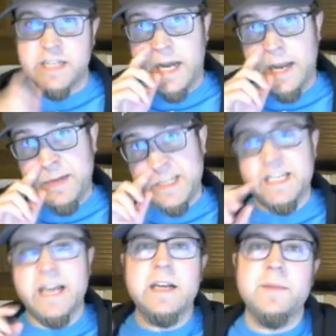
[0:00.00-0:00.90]
I am
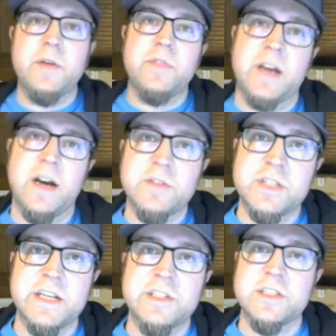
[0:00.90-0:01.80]
excited about the
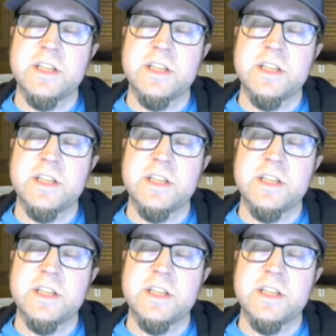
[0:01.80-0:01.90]
conversations